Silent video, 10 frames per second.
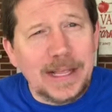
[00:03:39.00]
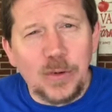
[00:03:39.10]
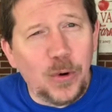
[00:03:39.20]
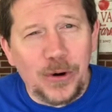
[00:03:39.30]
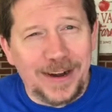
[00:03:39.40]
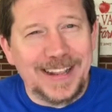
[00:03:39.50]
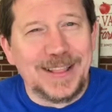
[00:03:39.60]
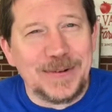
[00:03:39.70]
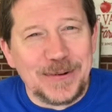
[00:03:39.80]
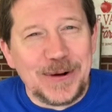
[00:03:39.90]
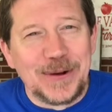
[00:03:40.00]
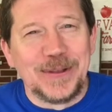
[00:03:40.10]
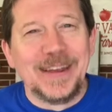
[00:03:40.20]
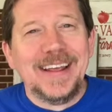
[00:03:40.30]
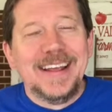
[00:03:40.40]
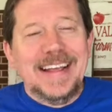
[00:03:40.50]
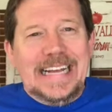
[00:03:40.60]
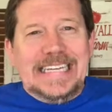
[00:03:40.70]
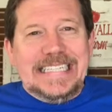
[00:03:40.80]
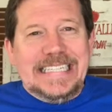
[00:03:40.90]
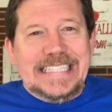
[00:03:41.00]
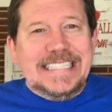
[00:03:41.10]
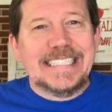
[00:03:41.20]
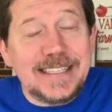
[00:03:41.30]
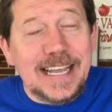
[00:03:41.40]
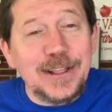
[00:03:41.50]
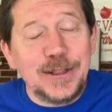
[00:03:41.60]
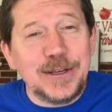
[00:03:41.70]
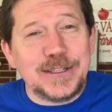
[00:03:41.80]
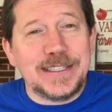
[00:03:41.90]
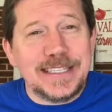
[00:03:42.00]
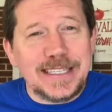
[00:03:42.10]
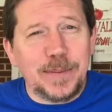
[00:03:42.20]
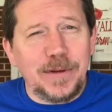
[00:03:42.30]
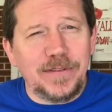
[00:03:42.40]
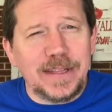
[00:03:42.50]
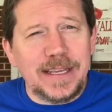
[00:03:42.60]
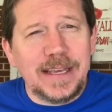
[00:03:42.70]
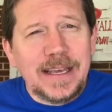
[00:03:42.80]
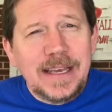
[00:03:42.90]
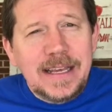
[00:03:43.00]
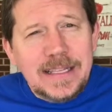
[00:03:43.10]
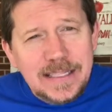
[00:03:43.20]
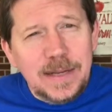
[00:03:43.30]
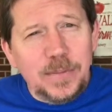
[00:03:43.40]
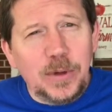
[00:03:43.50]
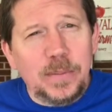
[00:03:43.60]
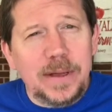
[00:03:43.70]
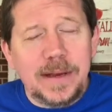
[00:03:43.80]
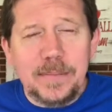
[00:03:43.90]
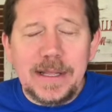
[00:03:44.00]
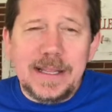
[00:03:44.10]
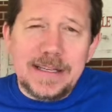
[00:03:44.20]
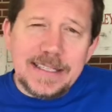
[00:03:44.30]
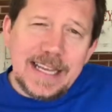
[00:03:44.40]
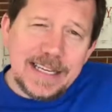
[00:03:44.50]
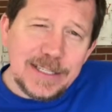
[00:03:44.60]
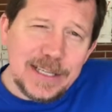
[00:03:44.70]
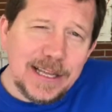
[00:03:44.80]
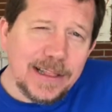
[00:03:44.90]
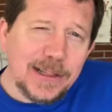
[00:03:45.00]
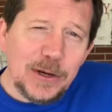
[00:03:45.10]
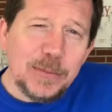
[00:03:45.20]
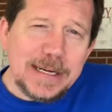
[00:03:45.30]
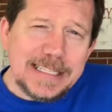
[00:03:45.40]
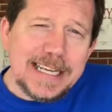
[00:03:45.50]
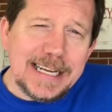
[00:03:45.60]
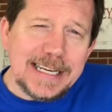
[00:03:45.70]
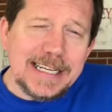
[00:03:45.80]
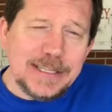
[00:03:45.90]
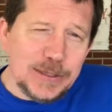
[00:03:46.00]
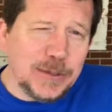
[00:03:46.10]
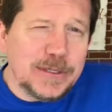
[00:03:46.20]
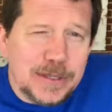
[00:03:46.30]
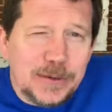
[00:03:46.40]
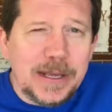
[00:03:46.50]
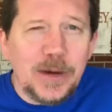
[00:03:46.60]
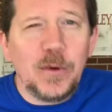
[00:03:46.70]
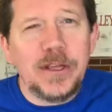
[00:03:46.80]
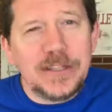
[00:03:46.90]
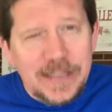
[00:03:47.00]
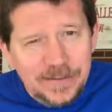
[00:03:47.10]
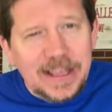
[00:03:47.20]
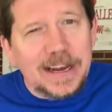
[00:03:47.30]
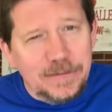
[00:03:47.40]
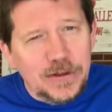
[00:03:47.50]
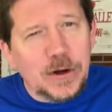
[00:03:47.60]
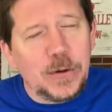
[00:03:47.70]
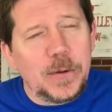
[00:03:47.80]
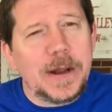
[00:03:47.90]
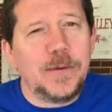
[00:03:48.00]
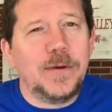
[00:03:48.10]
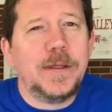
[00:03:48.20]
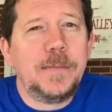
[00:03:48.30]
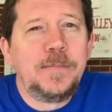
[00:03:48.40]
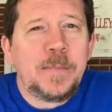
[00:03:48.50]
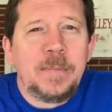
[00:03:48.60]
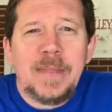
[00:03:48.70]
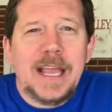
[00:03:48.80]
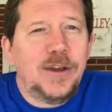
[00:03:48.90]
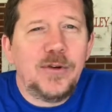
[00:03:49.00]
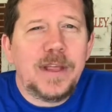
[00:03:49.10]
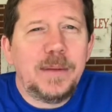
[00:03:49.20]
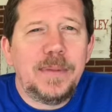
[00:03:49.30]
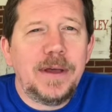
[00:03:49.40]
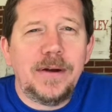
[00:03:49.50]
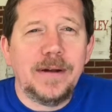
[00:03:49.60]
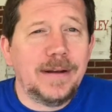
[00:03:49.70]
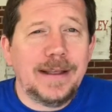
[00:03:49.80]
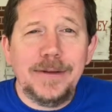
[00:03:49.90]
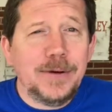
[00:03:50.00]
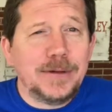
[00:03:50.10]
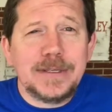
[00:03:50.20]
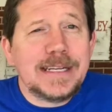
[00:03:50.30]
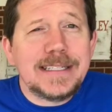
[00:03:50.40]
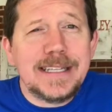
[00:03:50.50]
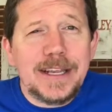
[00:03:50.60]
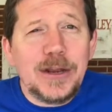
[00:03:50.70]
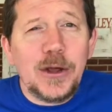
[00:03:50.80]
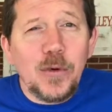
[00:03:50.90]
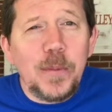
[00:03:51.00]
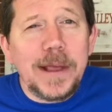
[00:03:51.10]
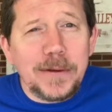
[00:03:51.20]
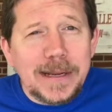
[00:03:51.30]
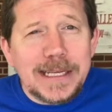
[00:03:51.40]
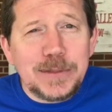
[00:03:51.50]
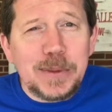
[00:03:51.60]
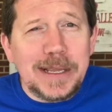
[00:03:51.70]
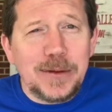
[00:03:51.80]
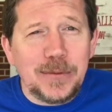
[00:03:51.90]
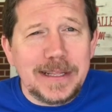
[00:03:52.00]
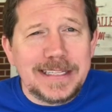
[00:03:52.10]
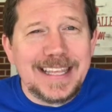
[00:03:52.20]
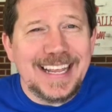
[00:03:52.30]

in the, world. Ah, it looks deceptively simple, but, but there's actually a little bit of technique to it. So anyway, you just have to kind of fiddle around with it and you'll get better and who knows next thing you know we'll be on espn with these